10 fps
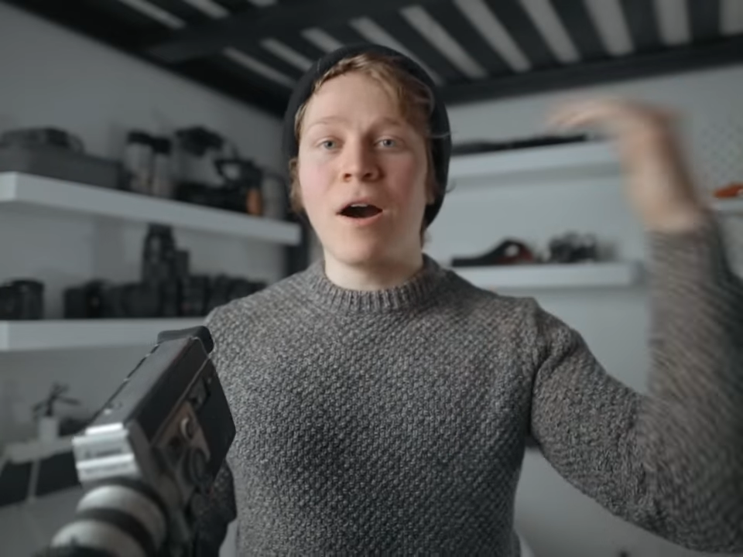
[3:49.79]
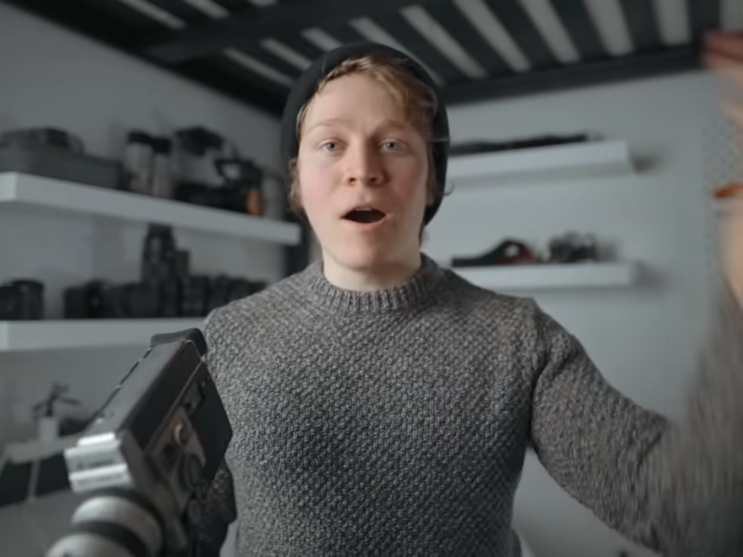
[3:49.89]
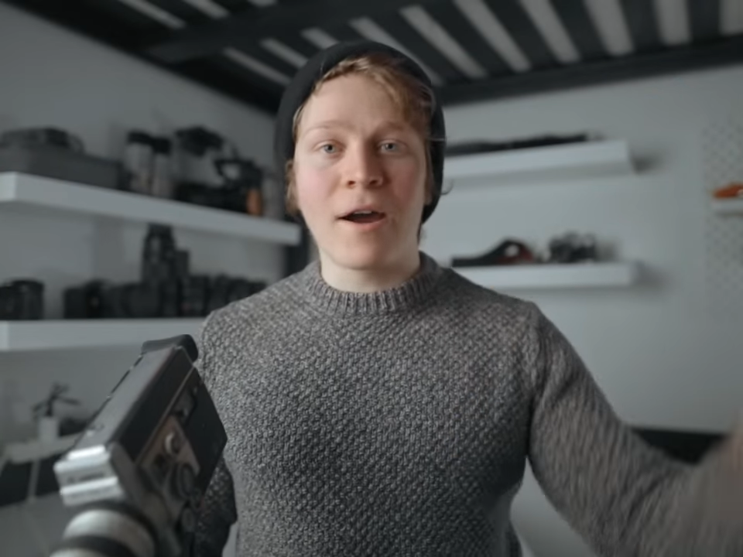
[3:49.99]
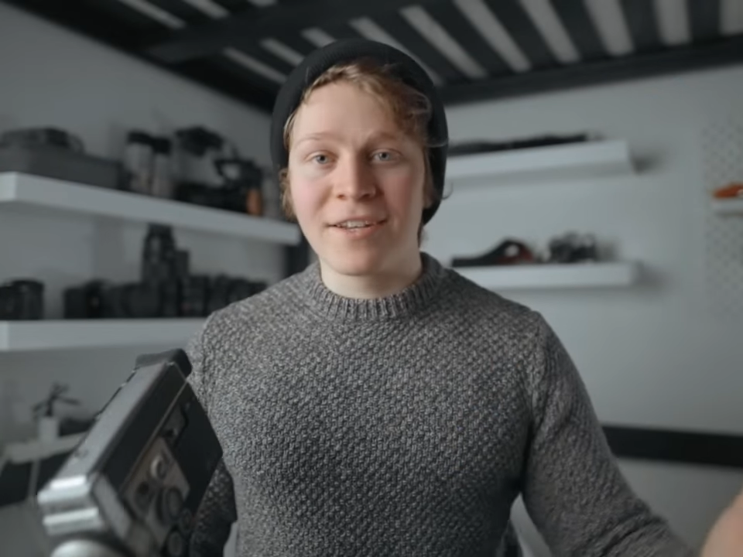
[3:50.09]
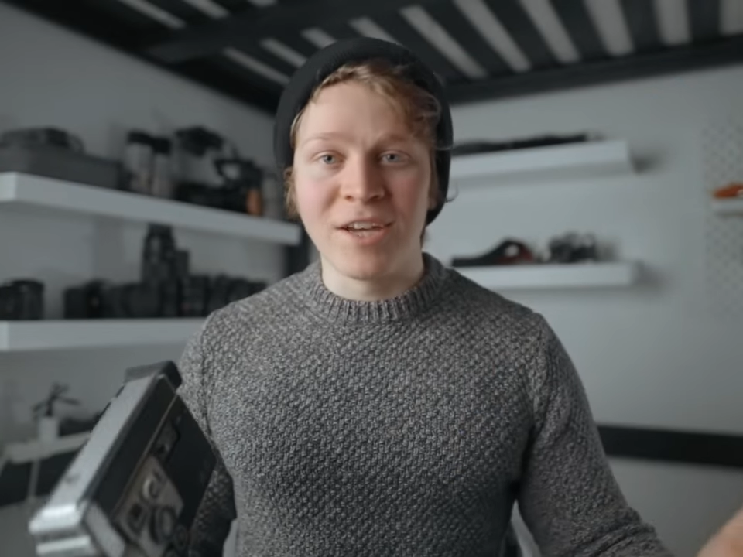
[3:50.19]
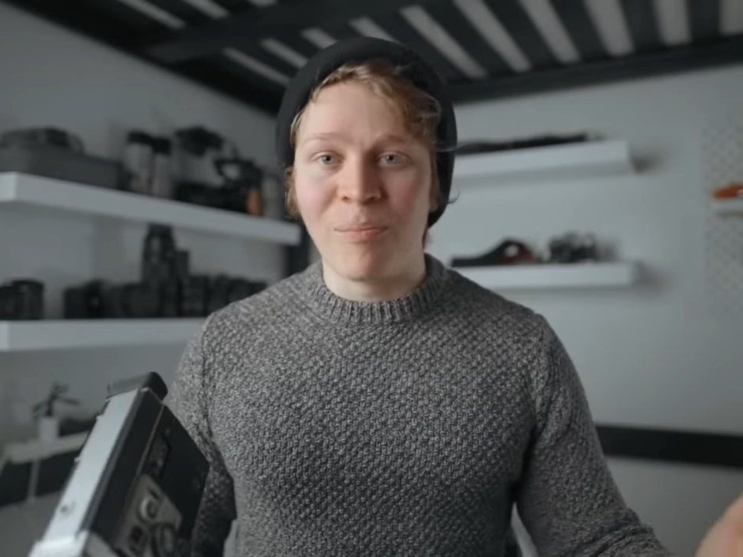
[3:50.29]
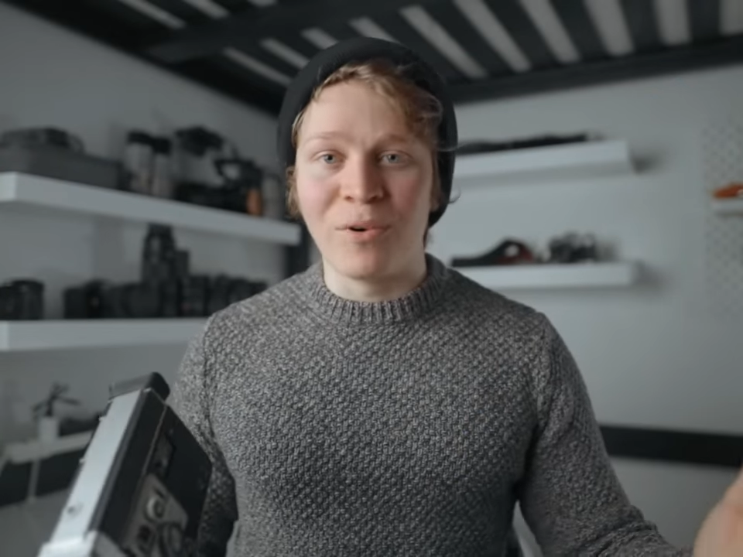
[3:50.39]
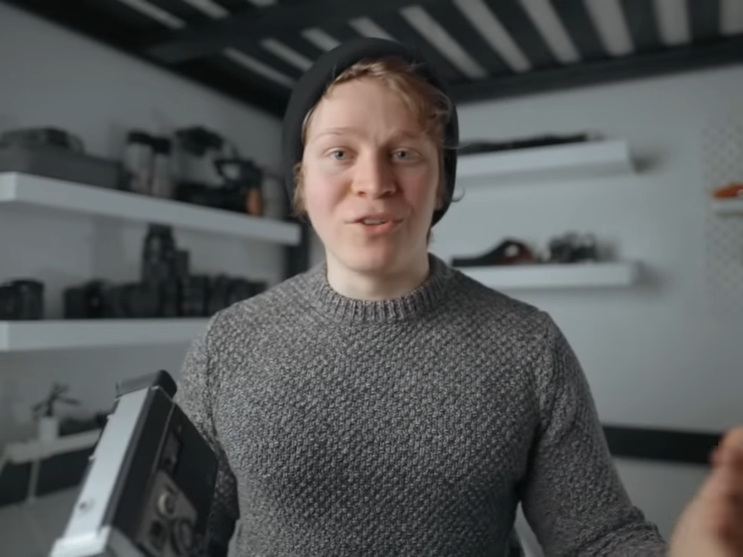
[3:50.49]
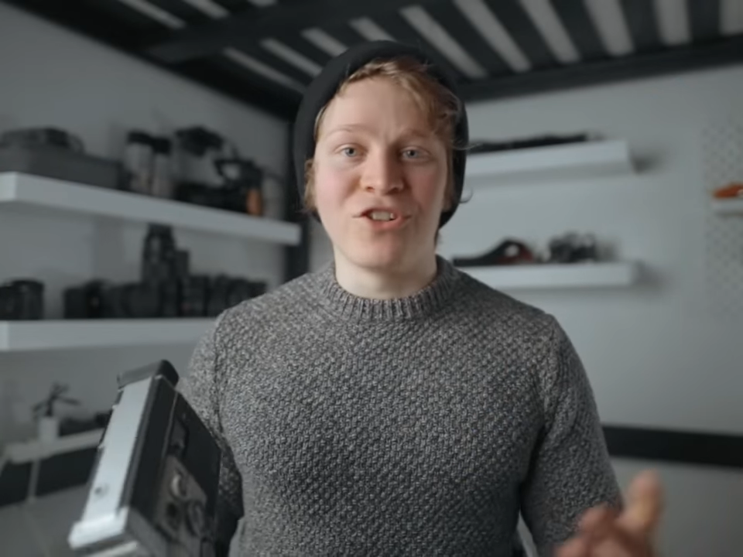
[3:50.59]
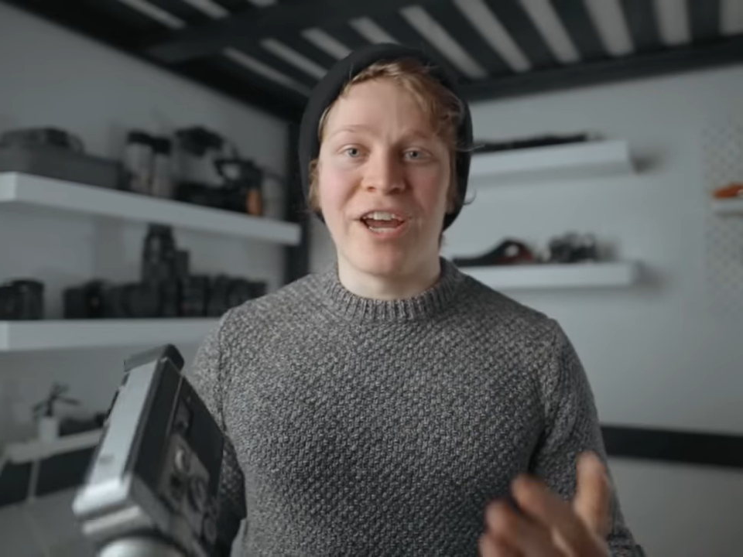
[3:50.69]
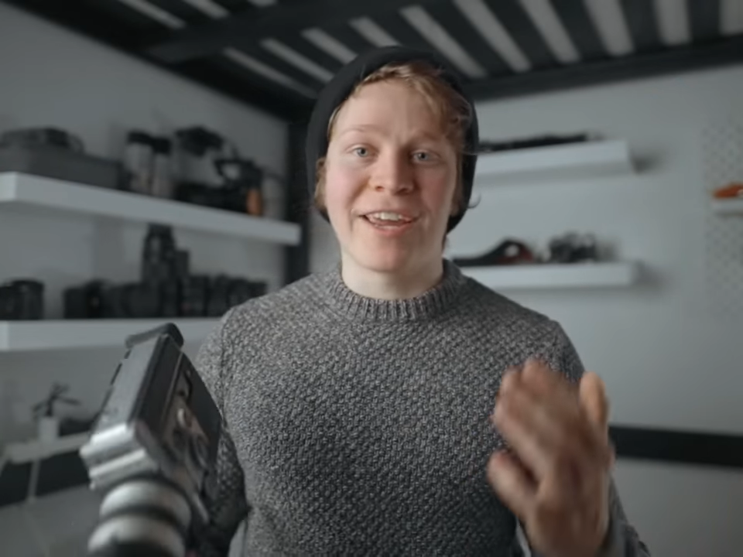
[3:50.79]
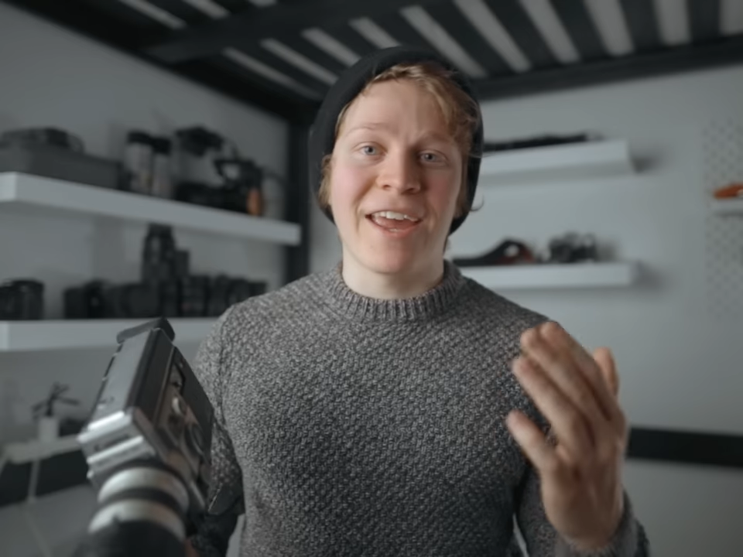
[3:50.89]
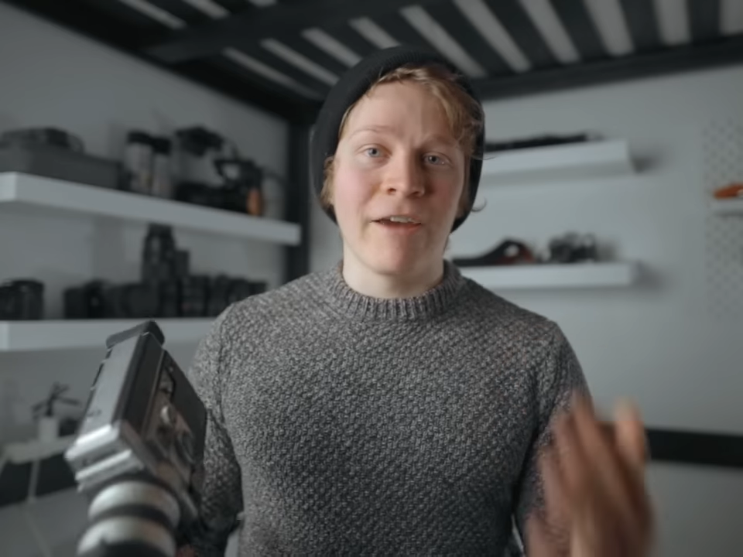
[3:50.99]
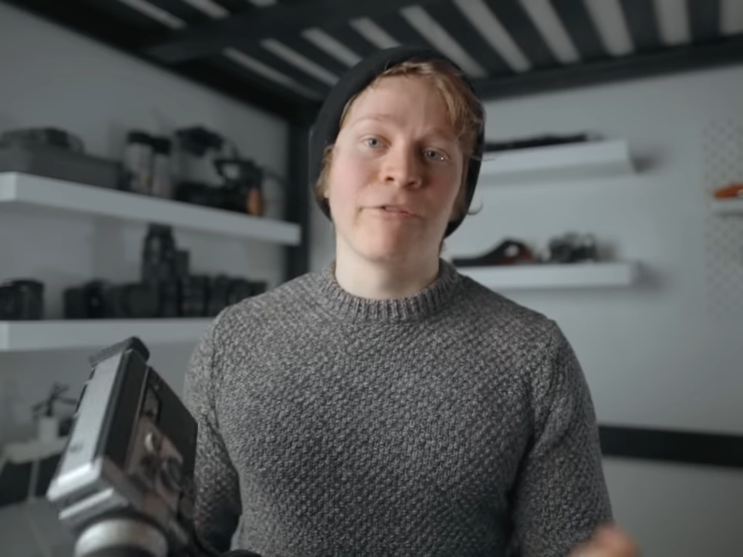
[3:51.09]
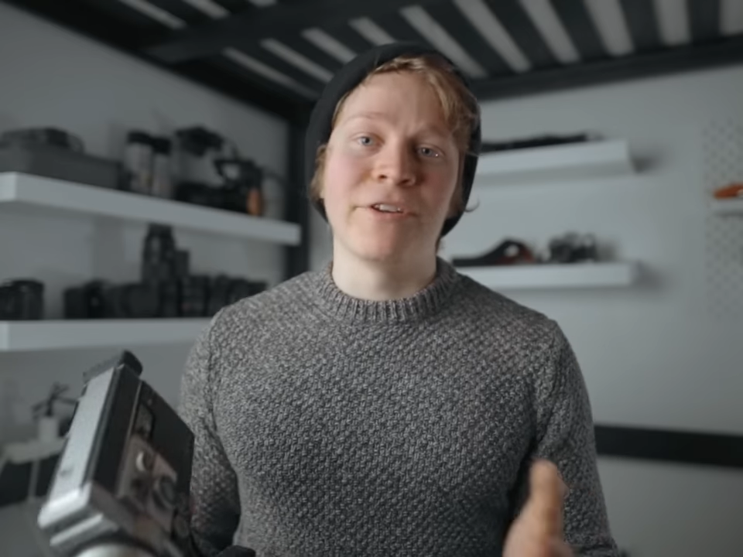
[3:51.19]
octuple check
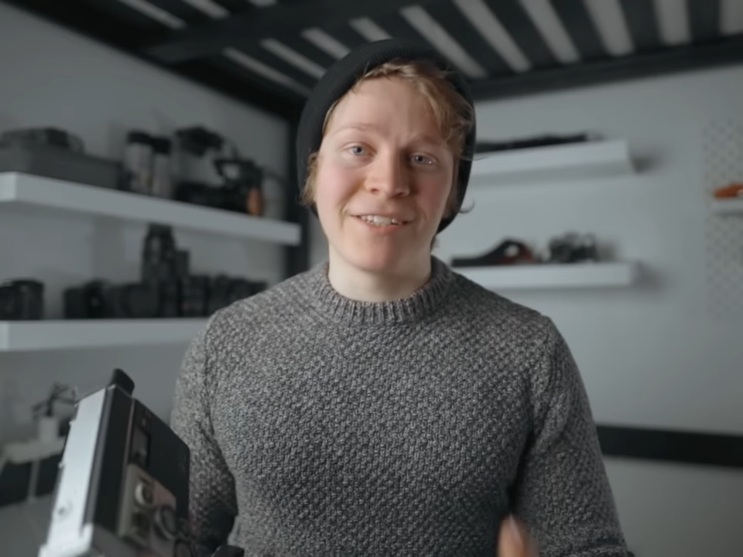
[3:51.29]
every